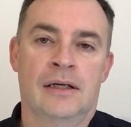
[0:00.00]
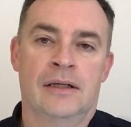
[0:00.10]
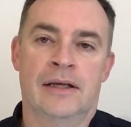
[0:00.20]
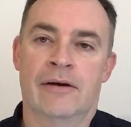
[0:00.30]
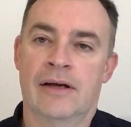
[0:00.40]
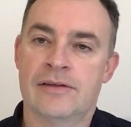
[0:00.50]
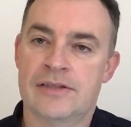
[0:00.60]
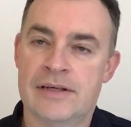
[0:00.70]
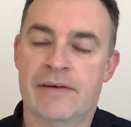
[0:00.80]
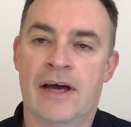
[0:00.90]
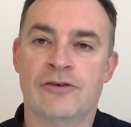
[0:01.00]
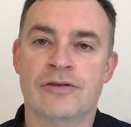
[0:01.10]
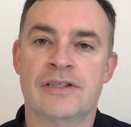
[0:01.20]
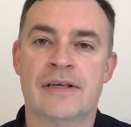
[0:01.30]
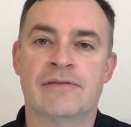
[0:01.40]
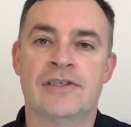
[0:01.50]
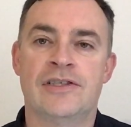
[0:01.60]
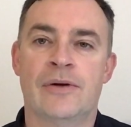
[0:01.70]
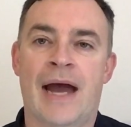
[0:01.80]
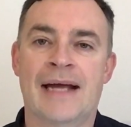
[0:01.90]
There are
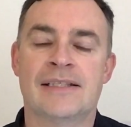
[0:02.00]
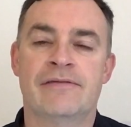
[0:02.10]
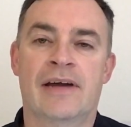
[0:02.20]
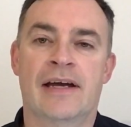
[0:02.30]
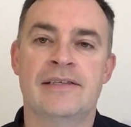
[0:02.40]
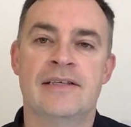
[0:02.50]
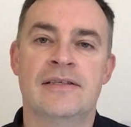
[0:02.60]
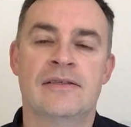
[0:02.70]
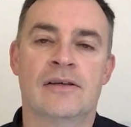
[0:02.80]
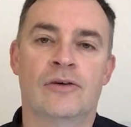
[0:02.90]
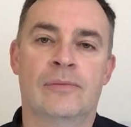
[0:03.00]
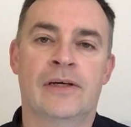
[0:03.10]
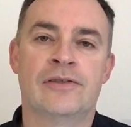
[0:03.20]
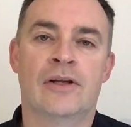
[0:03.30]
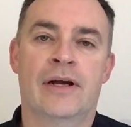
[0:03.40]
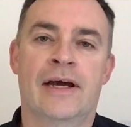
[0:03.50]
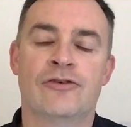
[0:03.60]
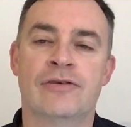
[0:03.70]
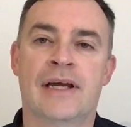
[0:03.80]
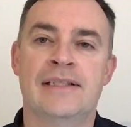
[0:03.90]
772 active cases and almost
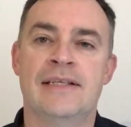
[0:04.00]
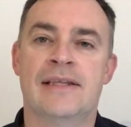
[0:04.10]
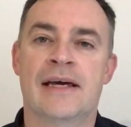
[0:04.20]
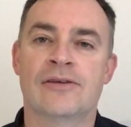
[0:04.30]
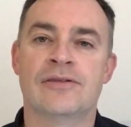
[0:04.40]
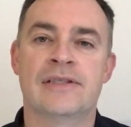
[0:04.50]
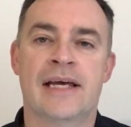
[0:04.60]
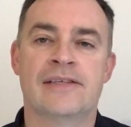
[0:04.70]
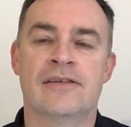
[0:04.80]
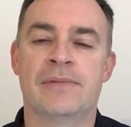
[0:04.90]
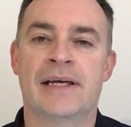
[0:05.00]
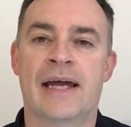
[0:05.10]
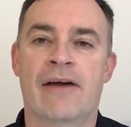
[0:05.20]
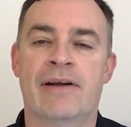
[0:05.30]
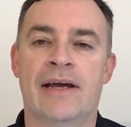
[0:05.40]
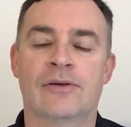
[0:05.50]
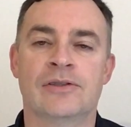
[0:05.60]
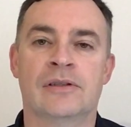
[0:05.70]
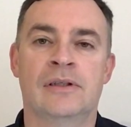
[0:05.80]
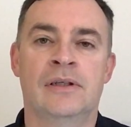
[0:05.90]
980,000 tests have been carried
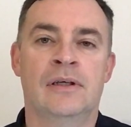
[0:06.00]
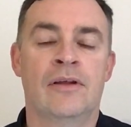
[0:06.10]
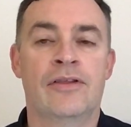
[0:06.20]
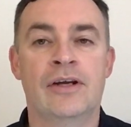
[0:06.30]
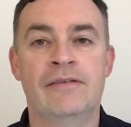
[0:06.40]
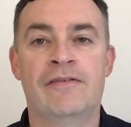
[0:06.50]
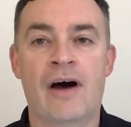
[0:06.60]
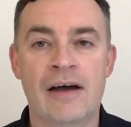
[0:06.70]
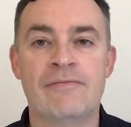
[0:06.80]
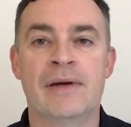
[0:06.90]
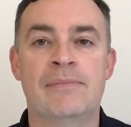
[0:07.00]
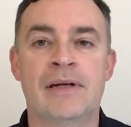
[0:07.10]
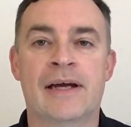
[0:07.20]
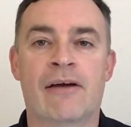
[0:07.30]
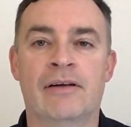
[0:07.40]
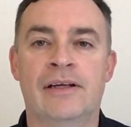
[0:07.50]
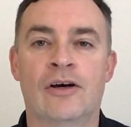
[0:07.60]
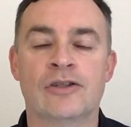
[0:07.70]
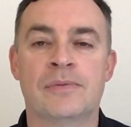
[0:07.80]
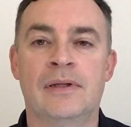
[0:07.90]
out. 35 people are currently in
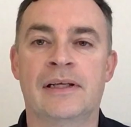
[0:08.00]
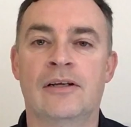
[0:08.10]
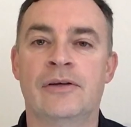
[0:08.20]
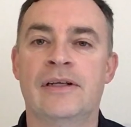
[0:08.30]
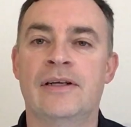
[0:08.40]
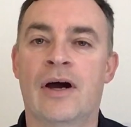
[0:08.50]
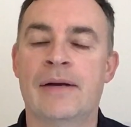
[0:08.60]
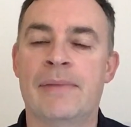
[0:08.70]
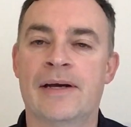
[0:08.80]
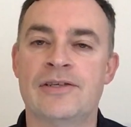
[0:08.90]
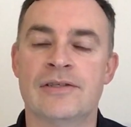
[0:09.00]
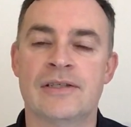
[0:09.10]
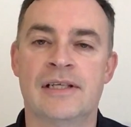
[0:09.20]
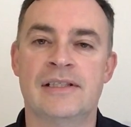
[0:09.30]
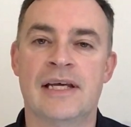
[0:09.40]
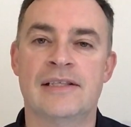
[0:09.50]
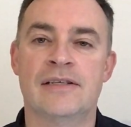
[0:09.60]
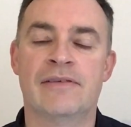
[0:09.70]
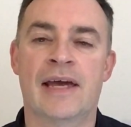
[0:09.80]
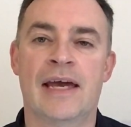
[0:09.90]
hospital, including 9 patients in
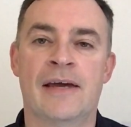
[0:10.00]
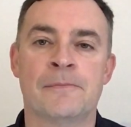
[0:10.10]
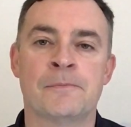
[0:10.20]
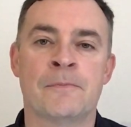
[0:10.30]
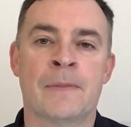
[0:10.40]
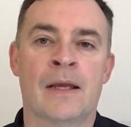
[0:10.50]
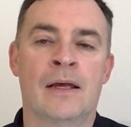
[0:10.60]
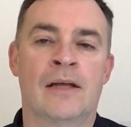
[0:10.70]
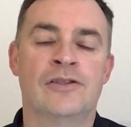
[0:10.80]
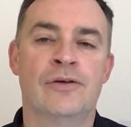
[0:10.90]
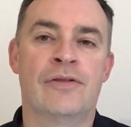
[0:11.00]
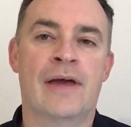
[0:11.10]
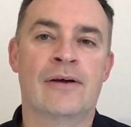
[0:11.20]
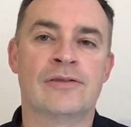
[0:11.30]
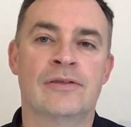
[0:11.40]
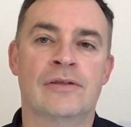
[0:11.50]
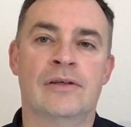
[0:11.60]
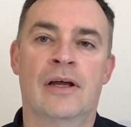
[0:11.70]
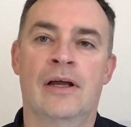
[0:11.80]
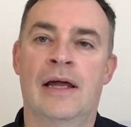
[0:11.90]
intensive care, and
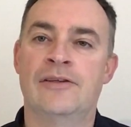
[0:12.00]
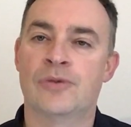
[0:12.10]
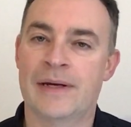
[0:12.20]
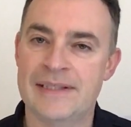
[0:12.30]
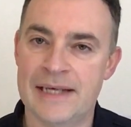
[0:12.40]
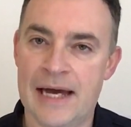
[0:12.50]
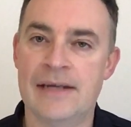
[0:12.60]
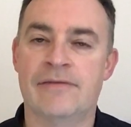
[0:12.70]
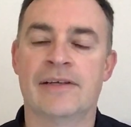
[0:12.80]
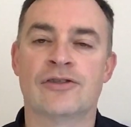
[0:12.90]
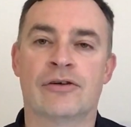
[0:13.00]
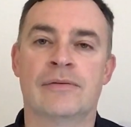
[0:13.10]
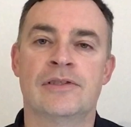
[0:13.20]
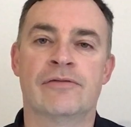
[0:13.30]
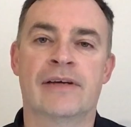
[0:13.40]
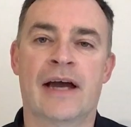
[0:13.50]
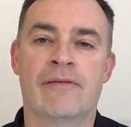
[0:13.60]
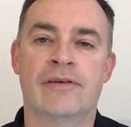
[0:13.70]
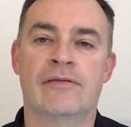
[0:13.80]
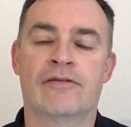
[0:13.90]
2,028 Victorians have
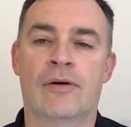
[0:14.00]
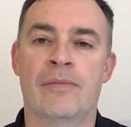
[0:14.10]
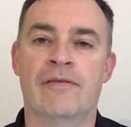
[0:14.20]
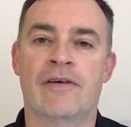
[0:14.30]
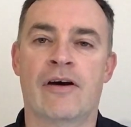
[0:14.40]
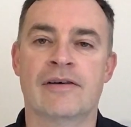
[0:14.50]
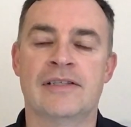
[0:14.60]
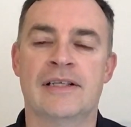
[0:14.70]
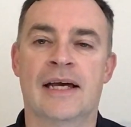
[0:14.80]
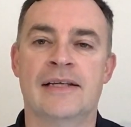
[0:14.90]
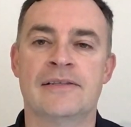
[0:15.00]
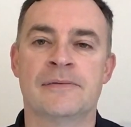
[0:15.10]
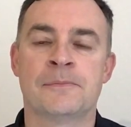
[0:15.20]
recovered from the virus to date.